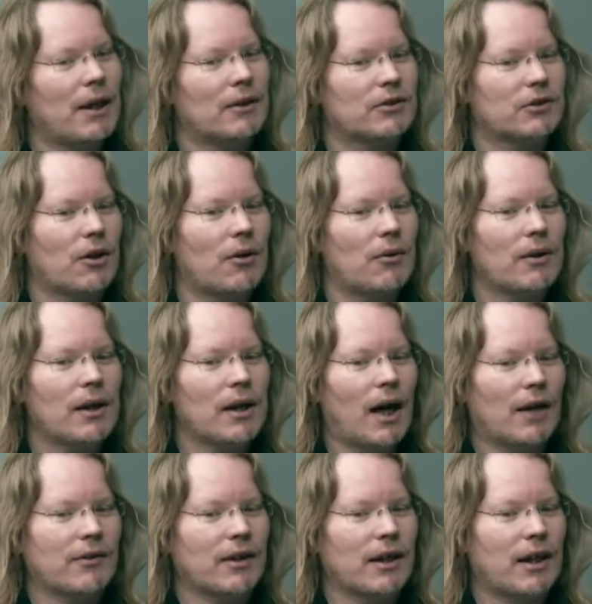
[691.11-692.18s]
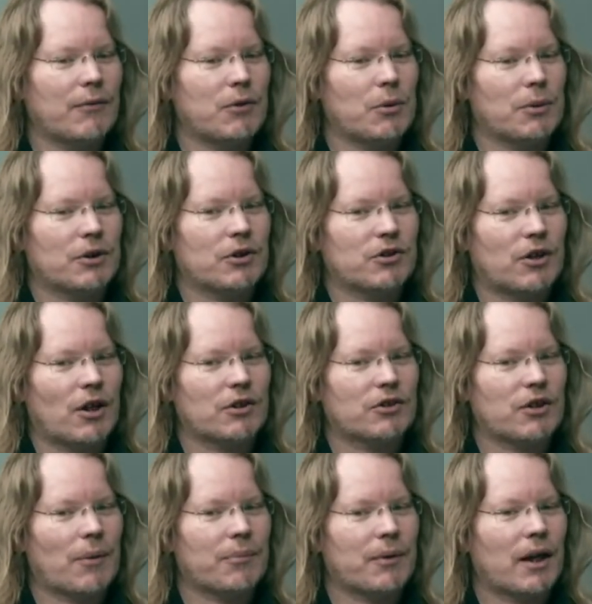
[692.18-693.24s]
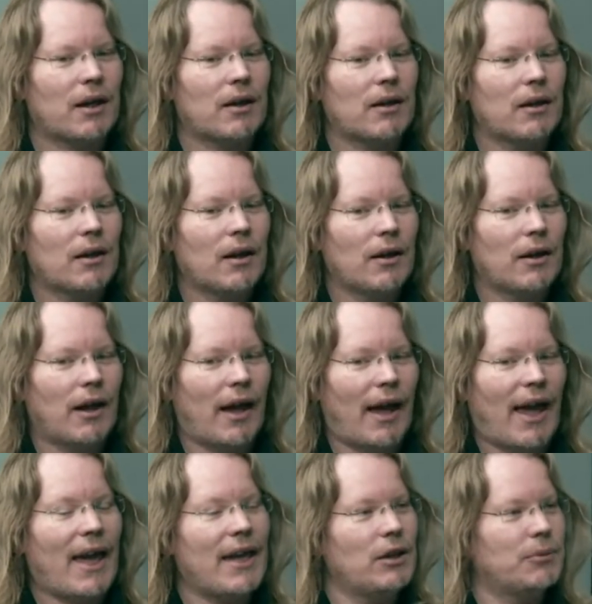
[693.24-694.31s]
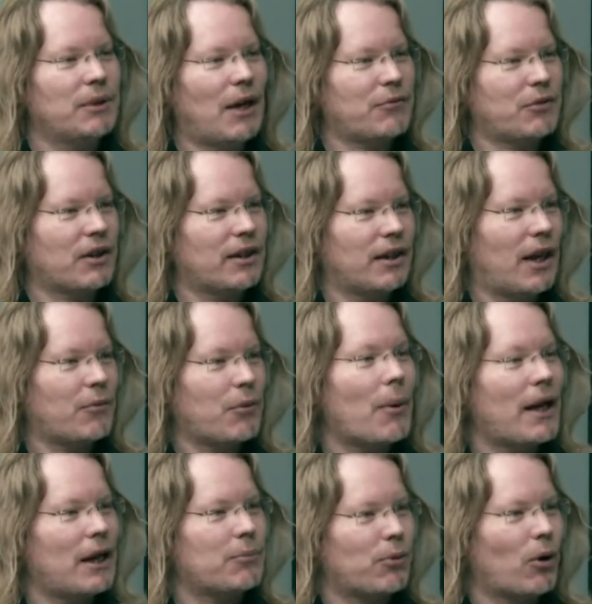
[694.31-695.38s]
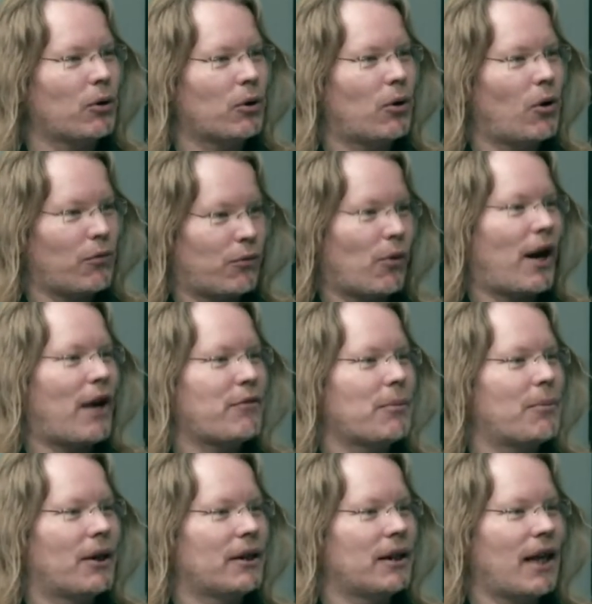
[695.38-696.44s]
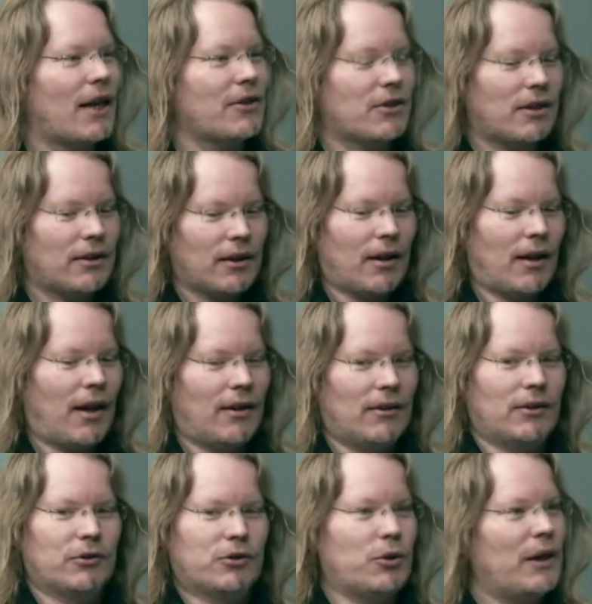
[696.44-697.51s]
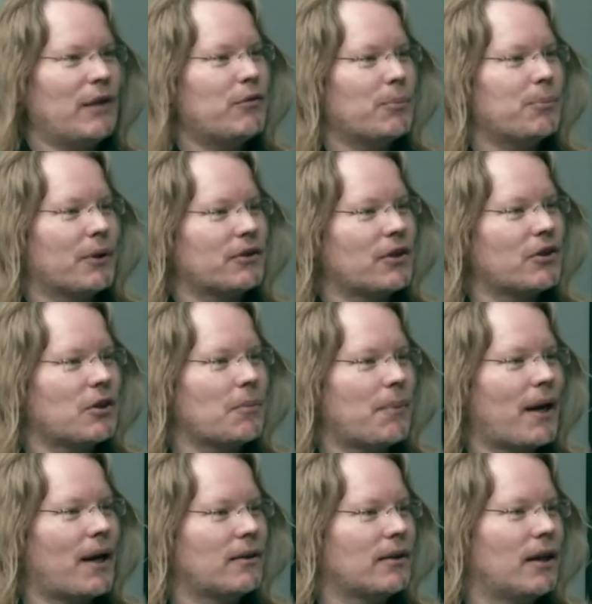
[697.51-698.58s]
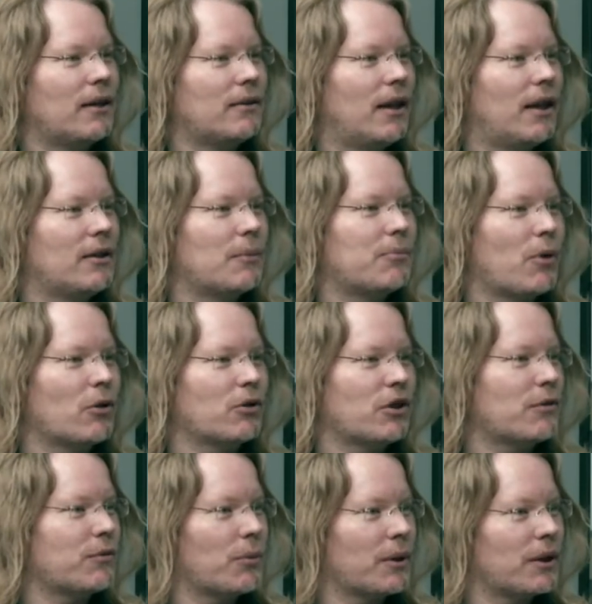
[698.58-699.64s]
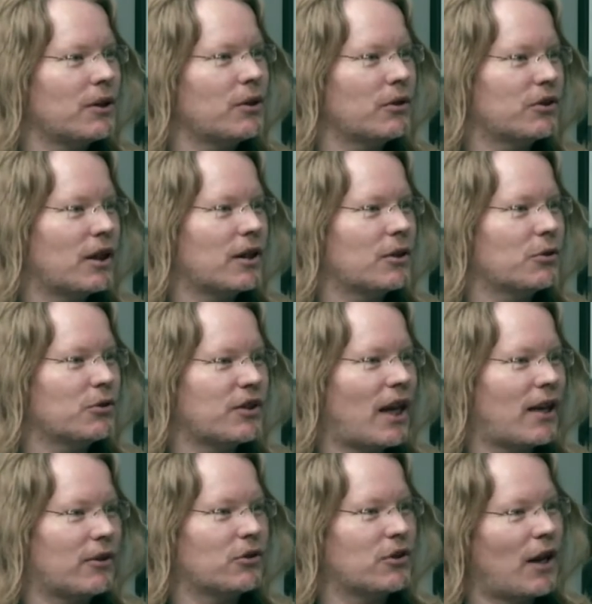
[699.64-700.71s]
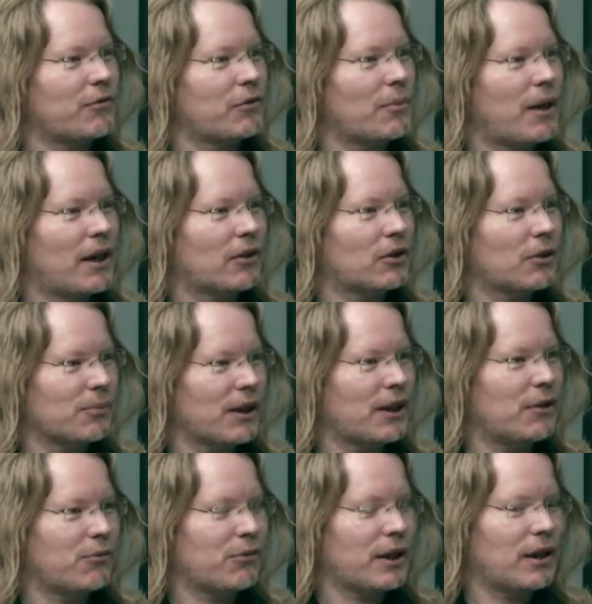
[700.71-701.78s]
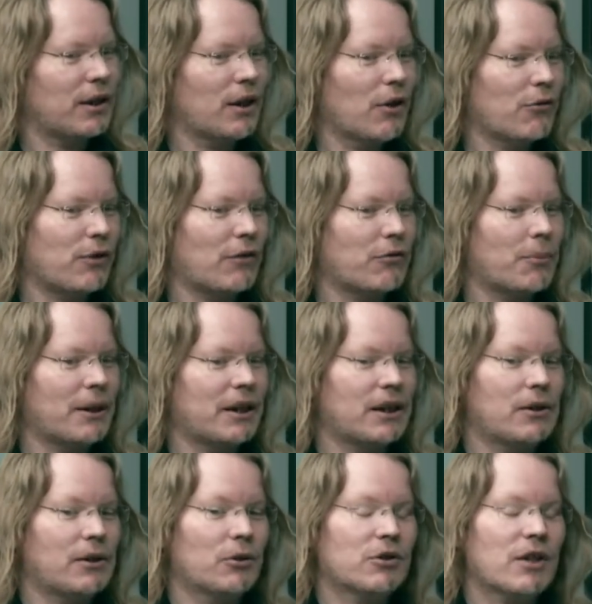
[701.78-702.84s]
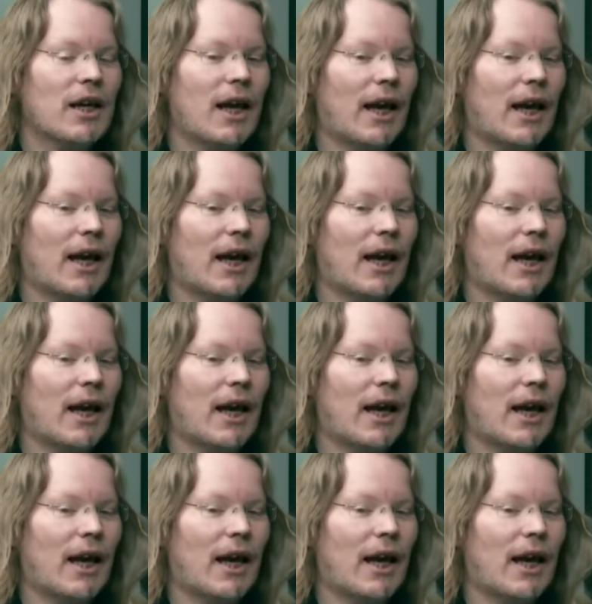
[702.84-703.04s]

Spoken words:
And so I think if you were to start something, you would have to give away the protocol for everybody to even participate in the process. If you want to set a new standard, you have to make it completely free for everybody to use.